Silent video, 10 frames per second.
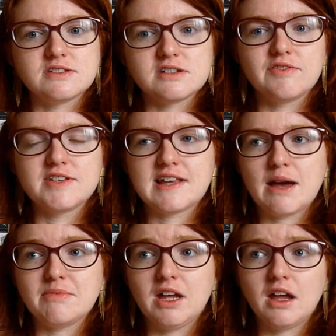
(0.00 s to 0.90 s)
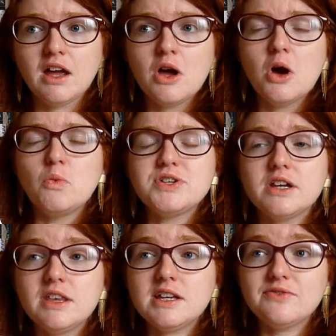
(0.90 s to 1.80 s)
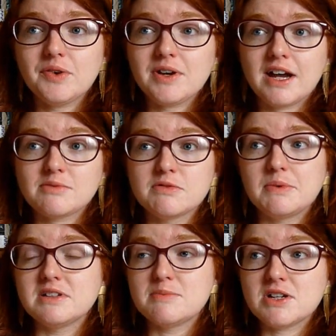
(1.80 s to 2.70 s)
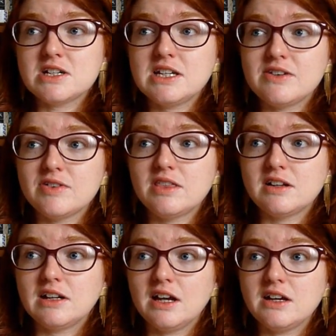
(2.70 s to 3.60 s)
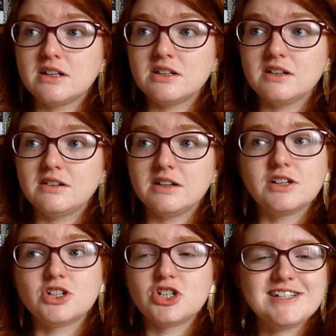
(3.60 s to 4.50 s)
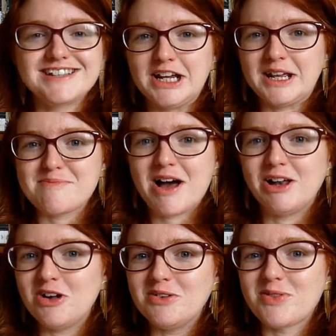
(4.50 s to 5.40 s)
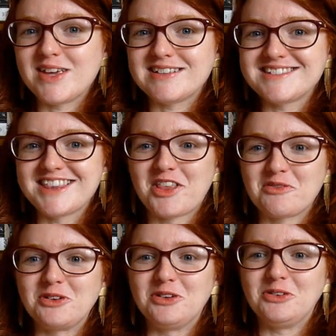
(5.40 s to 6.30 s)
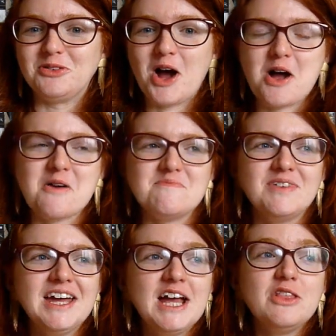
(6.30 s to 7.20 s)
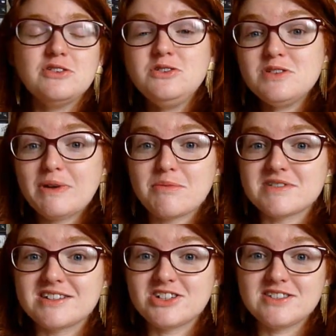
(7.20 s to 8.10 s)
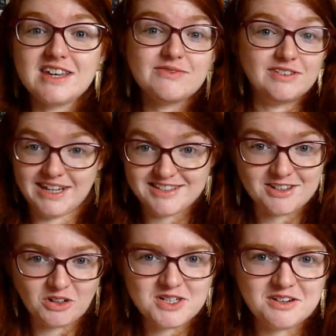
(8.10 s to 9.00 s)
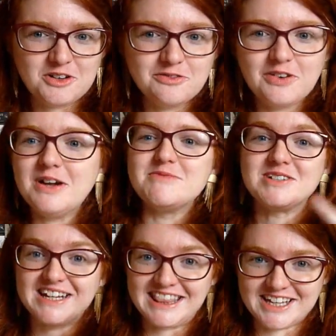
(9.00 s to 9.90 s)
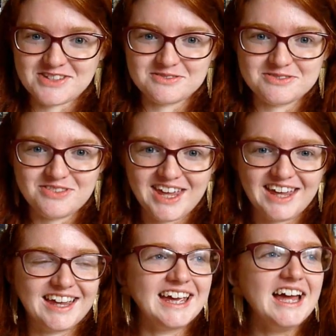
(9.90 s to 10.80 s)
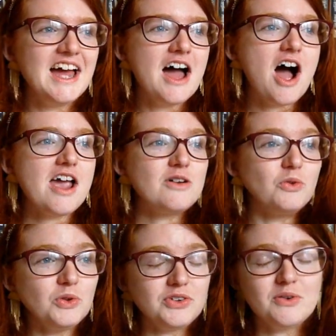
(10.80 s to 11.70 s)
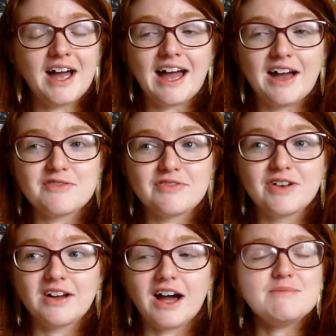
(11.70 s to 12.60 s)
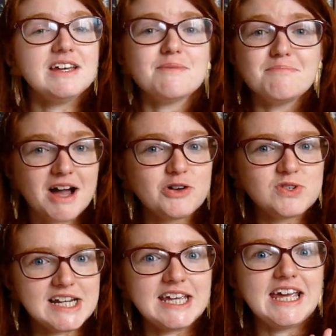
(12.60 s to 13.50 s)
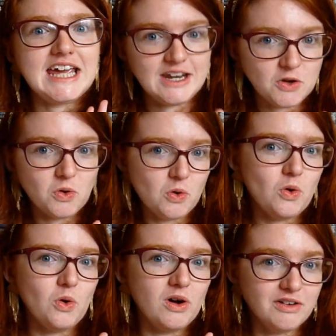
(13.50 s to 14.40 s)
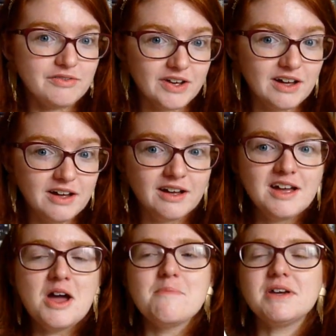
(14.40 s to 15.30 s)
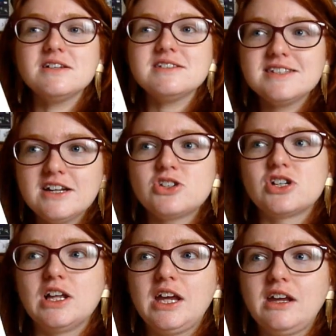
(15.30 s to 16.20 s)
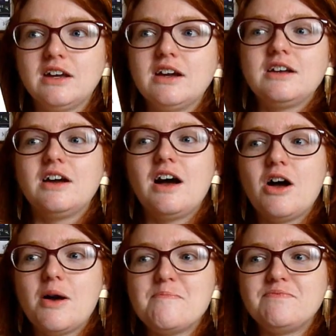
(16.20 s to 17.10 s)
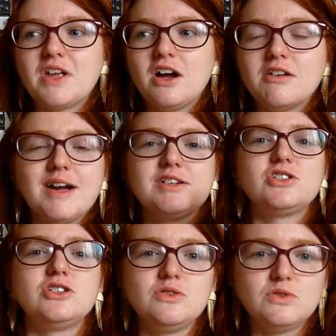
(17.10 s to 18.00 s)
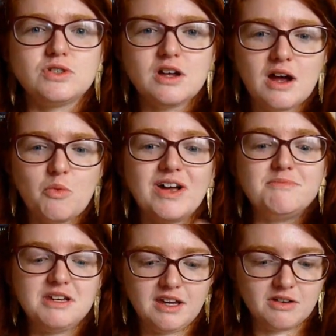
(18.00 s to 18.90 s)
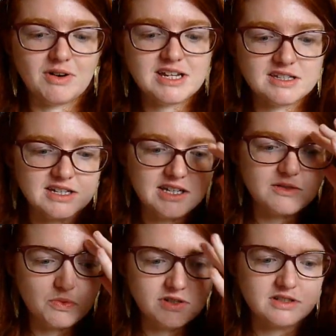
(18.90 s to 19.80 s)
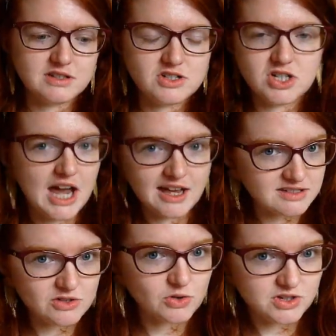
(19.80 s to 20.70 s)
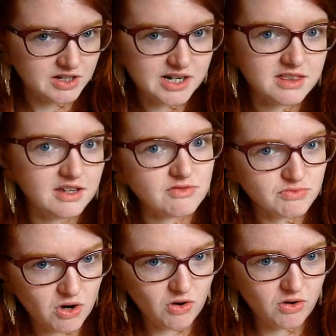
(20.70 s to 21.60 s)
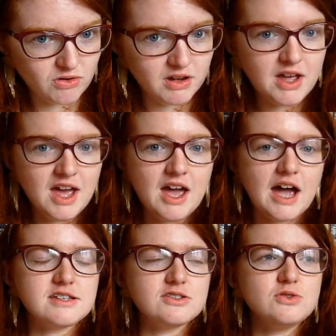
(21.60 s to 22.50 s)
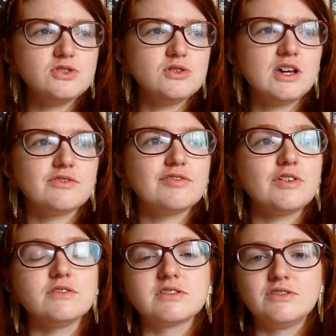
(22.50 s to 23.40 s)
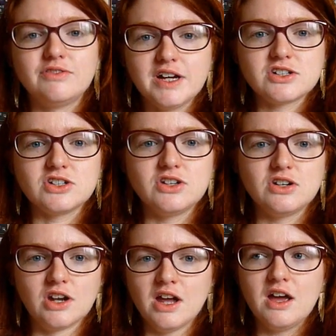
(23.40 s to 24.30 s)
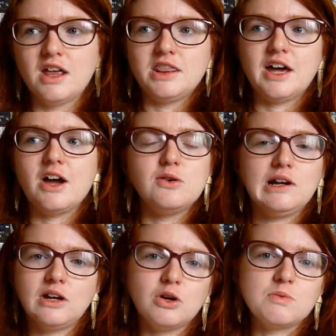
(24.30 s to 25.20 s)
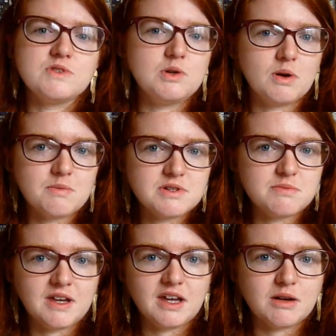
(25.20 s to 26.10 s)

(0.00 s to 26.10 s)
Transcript: and stuff that's happening, which I think is very admirable, especially given that, like, she's learning about a lot of this through the newspapers that she's given in solitary confinement and that sort of thing. I'm like mildly in awe of her, because essentially her attitude when being arrested was that she has not done anything wrong. As soon as you give a false confession, that only opens you up to